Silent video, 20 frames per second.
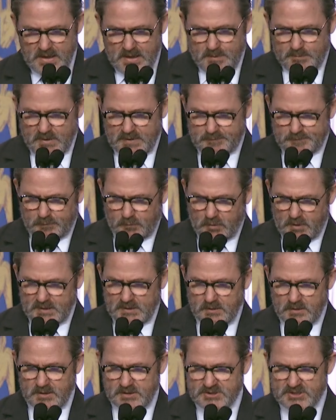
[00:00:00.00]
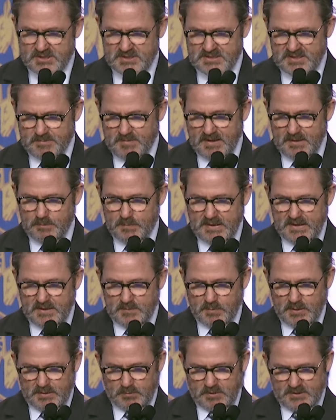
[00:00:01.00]
Before I launch into my
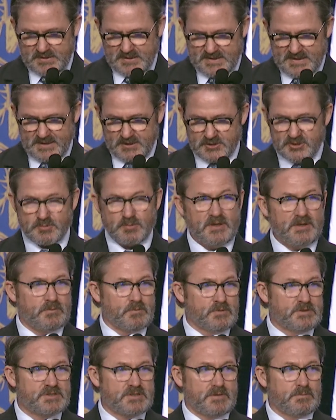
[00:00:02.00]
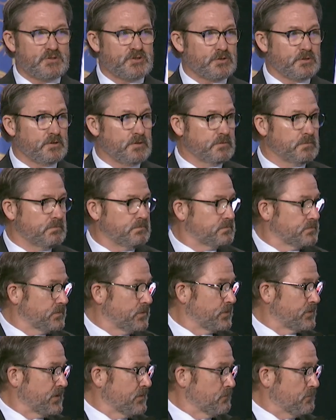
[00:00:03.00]
paid public announcement, which I'm sure you're
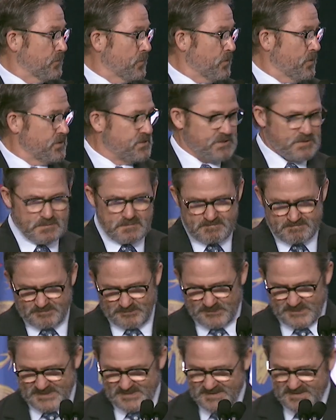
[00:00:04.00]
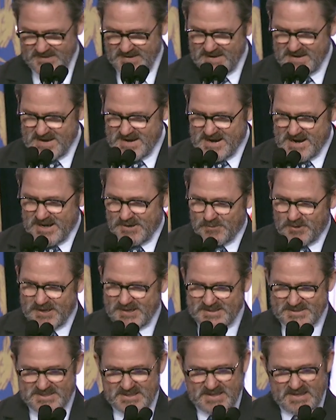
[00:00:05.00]
looking forward to, I
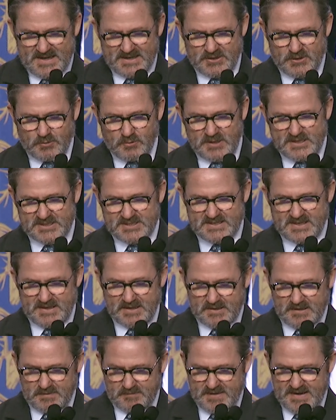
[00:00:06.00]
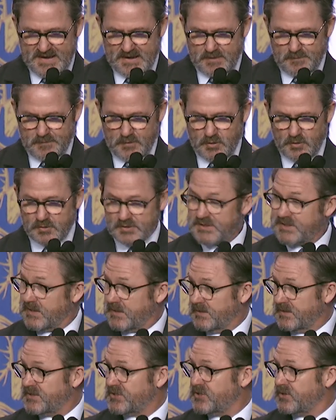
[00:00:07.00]
wanted to thank the great state of Nevada for
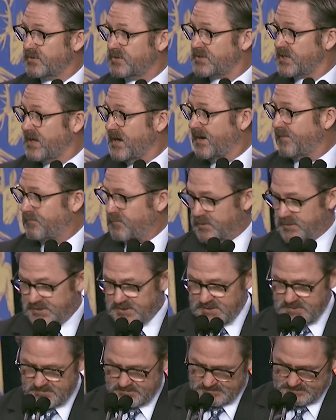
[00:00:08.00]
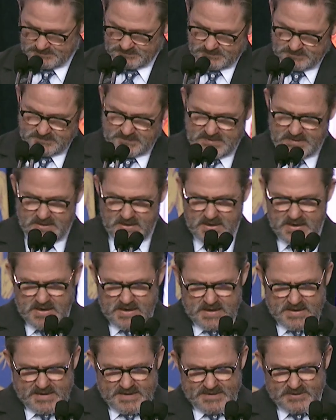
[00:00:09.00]
hosting this year's conference.
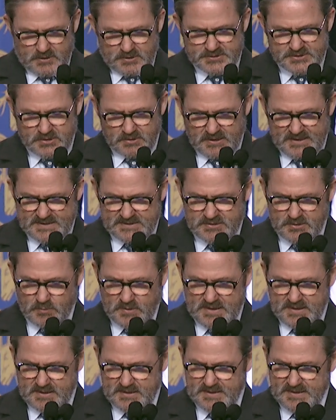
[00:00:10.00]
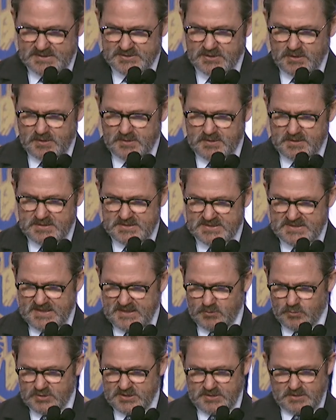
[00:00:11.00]
I'd also like to recognize all the
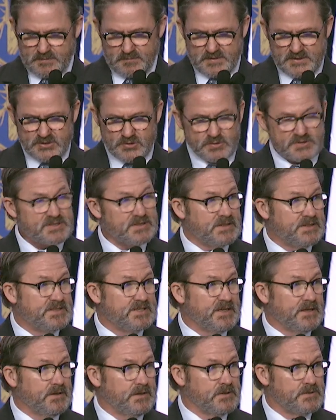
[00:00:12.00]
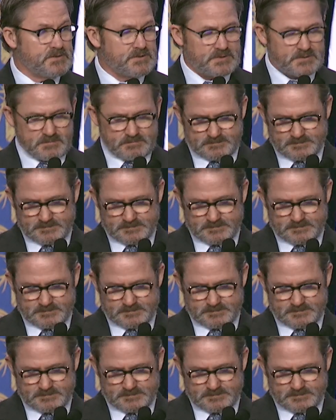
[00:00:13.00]
distinguished individuals in attendance.